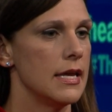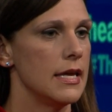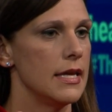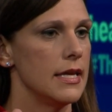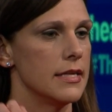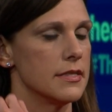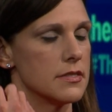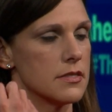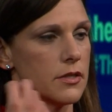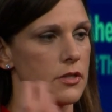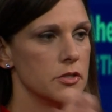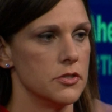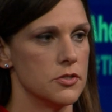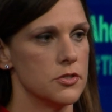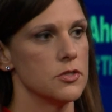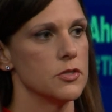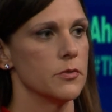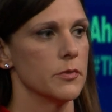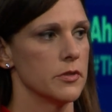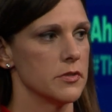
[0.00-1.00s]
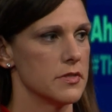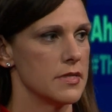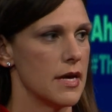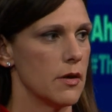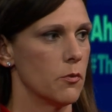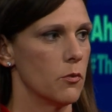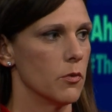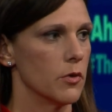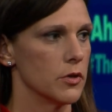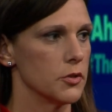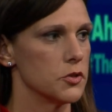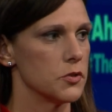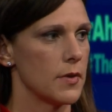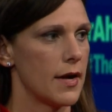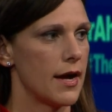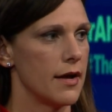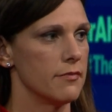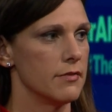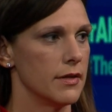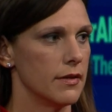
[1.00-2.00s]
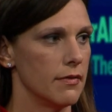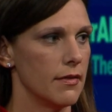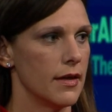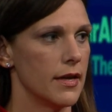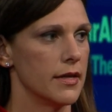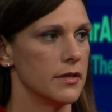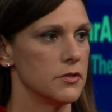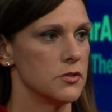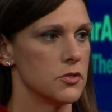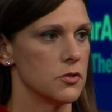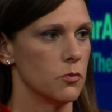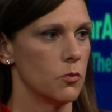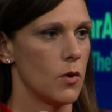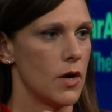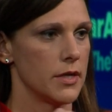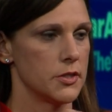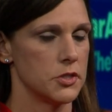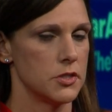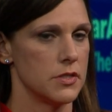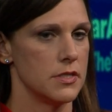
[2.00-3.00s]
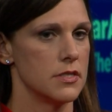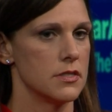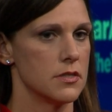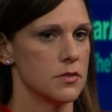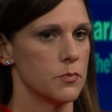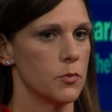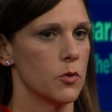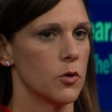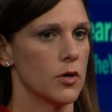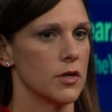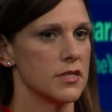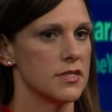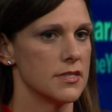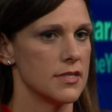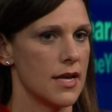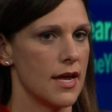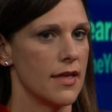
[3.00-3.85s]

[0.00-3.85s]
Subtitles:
it's the consumers that we're driving then to watch these sports